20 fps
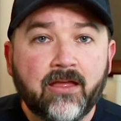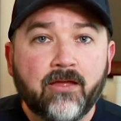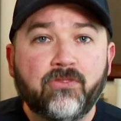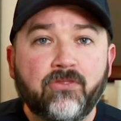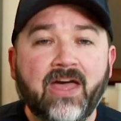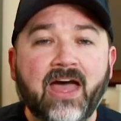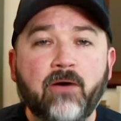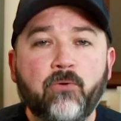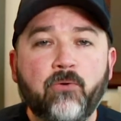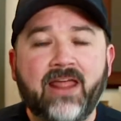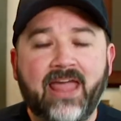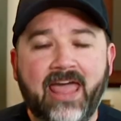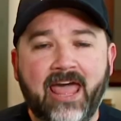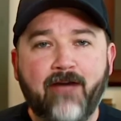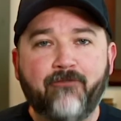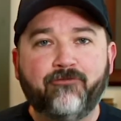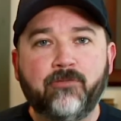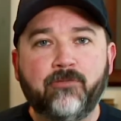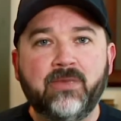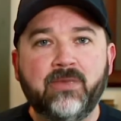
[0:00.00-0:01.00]
that would
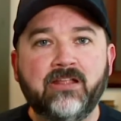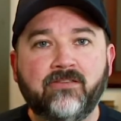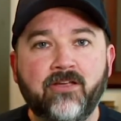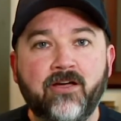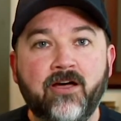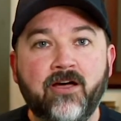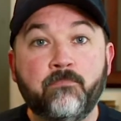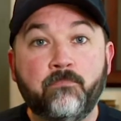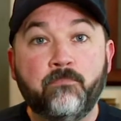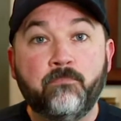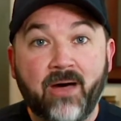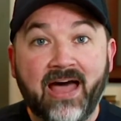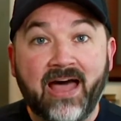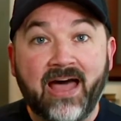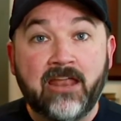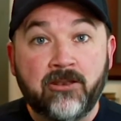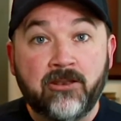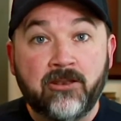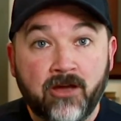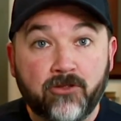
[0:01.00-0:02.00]
have to be done by
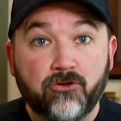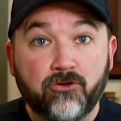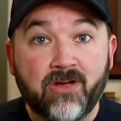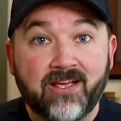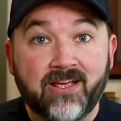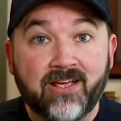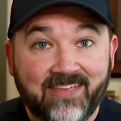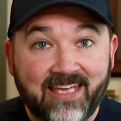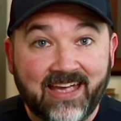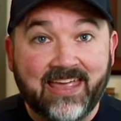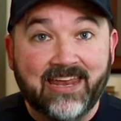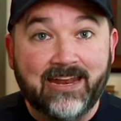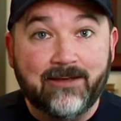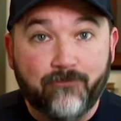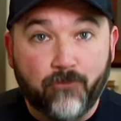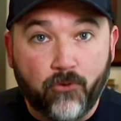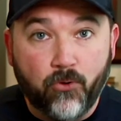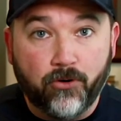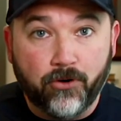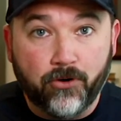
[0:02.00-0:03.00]
another executive
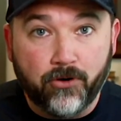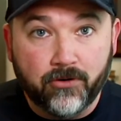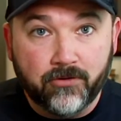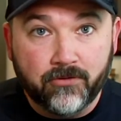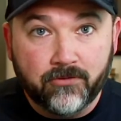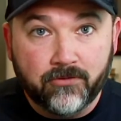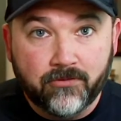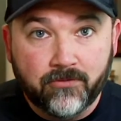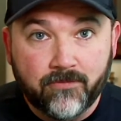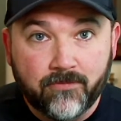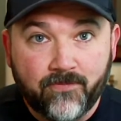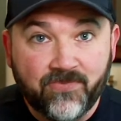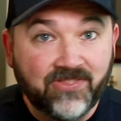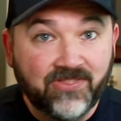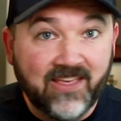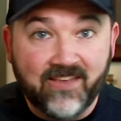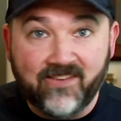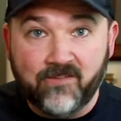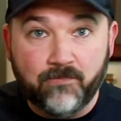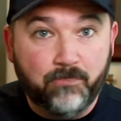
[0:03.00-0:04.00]
order.
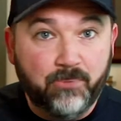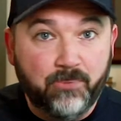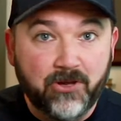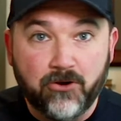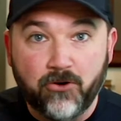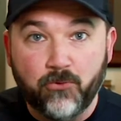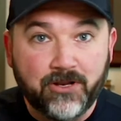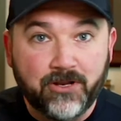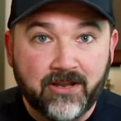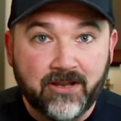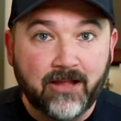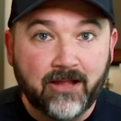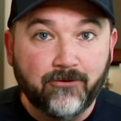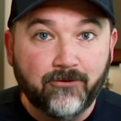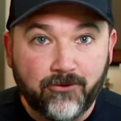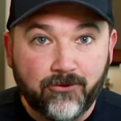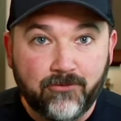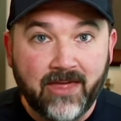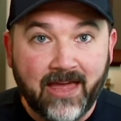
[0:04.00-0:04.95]
This bill would not do